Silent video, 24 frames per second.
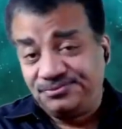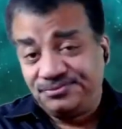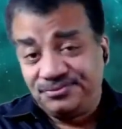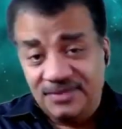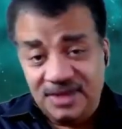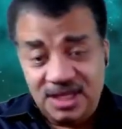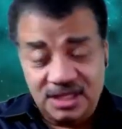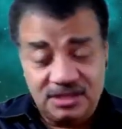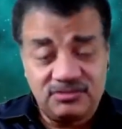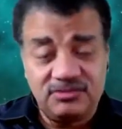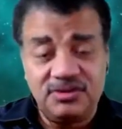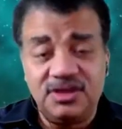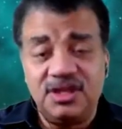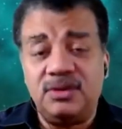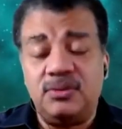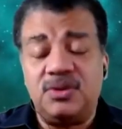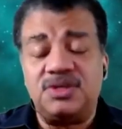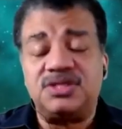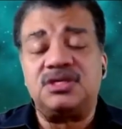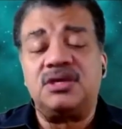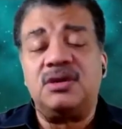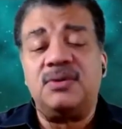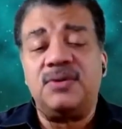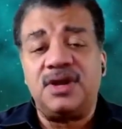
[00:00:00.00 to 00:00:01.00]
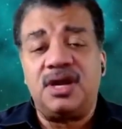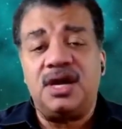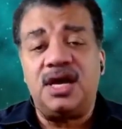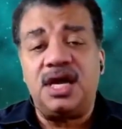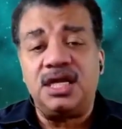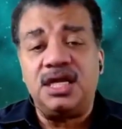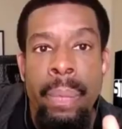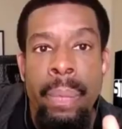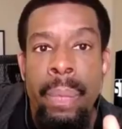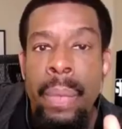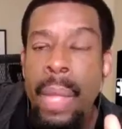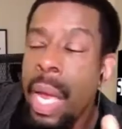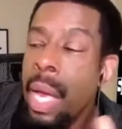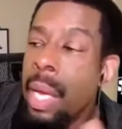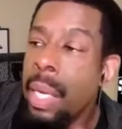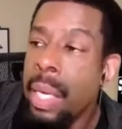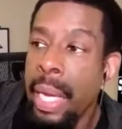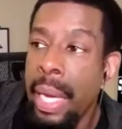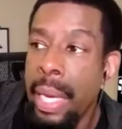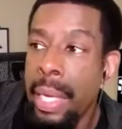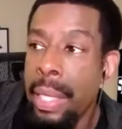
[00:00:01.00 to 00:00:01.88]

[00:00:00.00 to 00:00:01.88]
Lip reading: It's really what's going on. Okay,